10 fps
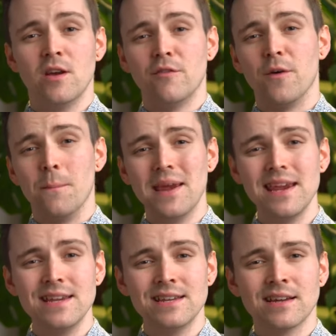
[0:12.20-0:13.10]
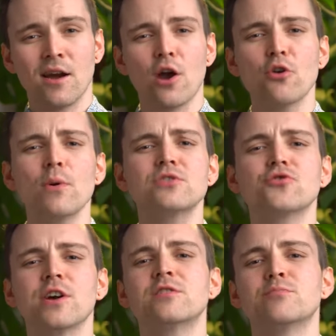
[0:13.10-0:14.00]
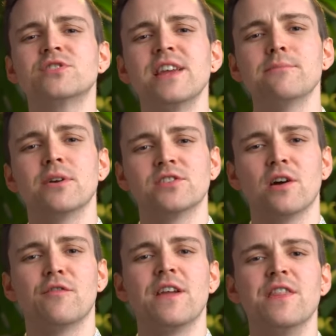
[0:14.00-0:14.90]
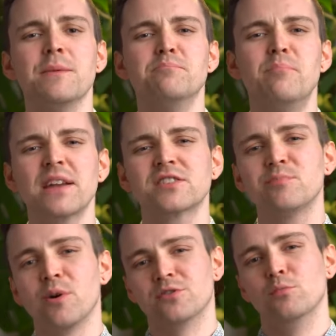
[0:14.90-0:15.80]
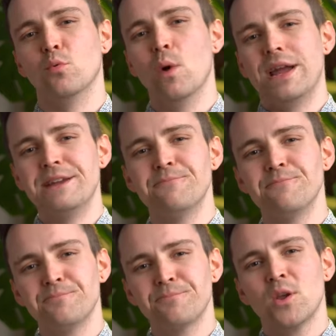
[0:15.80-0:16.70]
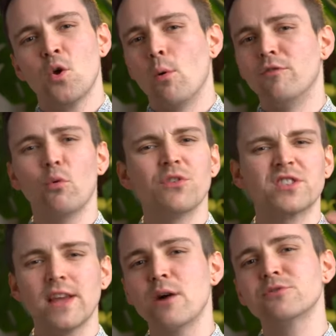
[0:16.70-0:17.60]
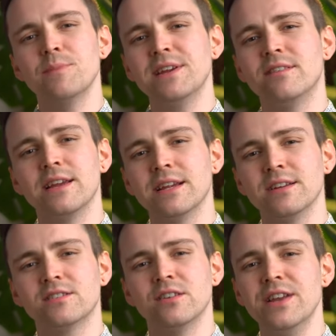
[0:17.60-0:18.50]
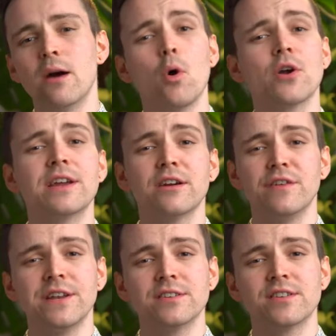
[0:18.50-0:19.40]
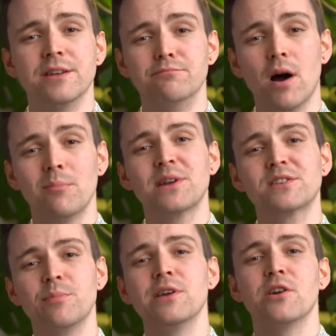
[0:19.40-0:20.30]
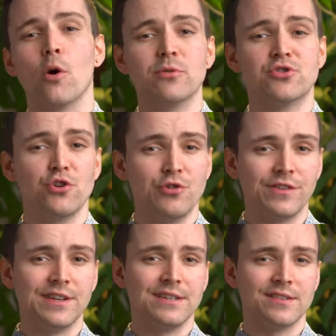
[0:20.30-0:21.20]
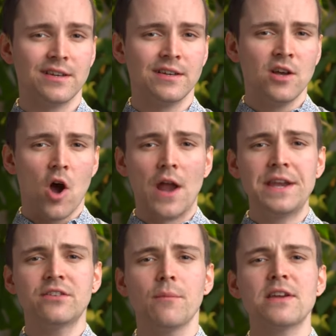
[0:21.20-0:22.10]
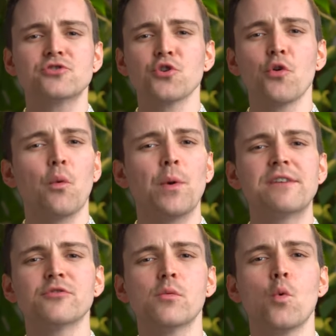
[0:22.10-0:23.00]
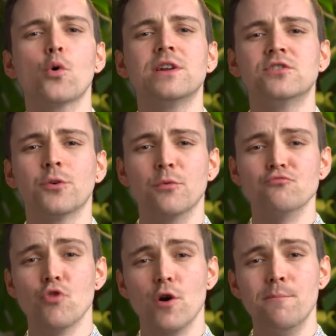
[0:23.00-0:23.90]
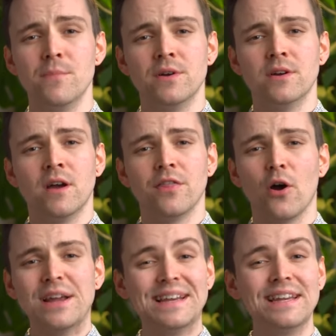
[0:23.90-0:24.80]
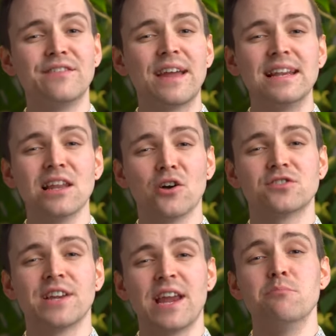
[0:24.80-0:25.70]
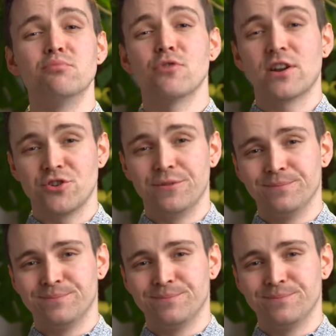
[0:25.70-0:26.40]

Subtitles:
For me, I always try to present myself in the best possible way. With all the sales meetings, networking events, and public speaking opportunities, I need to make sure that whenever I walk into a room, that I leave a lasting impression.